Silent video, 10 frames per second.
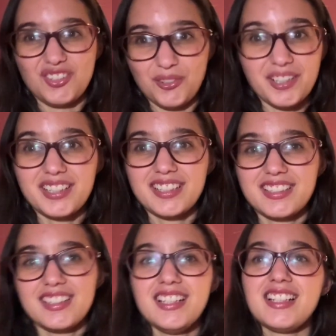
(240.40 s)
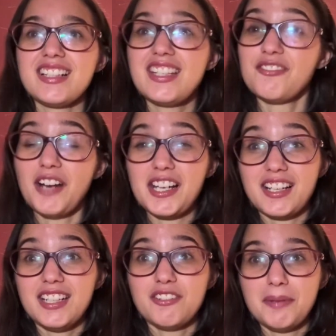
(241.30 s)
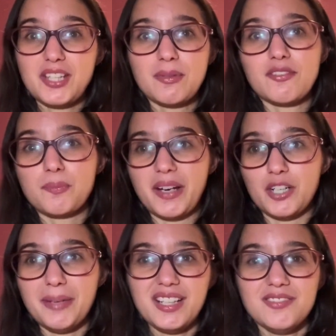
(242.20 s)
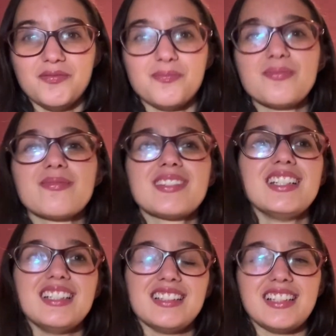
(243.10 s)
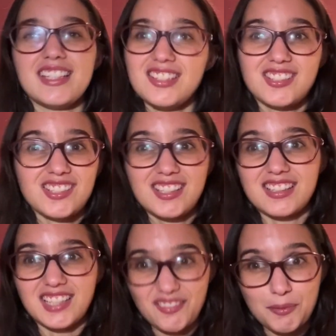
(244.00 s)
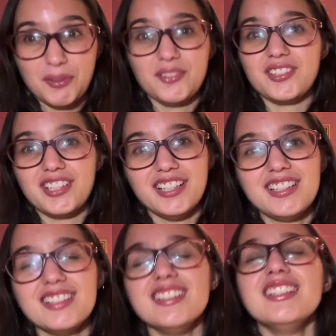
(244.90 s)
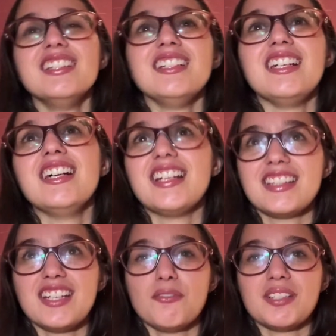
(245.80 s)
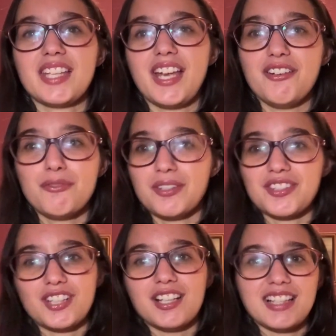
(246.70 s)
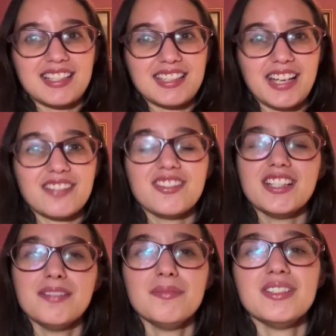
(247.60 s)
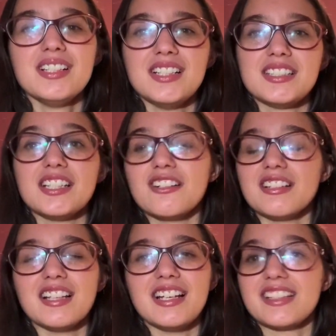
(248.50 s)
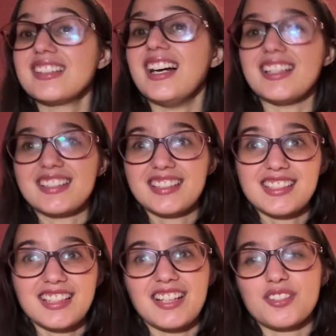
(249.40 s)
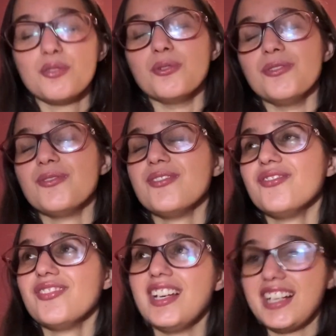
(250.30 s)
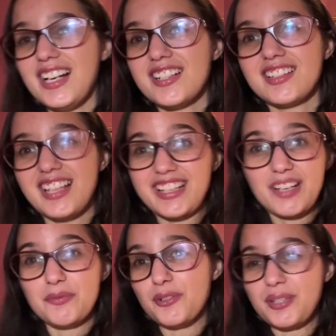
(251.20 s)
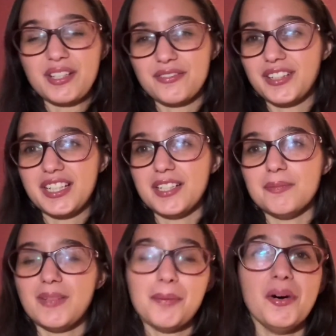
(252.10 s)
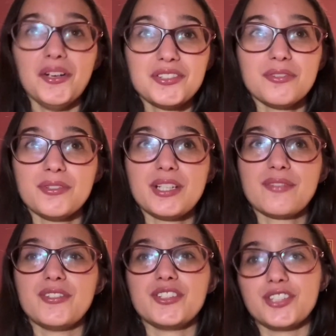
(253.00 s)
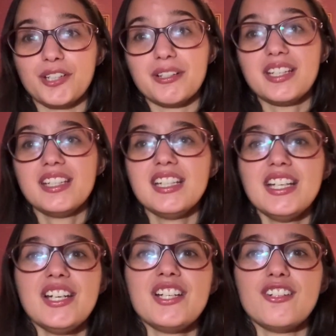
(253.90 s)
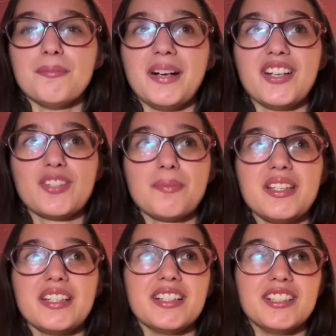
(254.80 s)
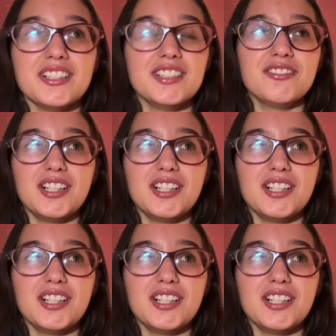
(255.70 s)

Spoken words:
dork, he kind of reminds me of Spider-Man. He's just this lovable nerd, and I think once everyone saw that side of him, they were like, nah, this guy's cool. And I am rooting for him. I'm also rooting for Joey. He reminds me of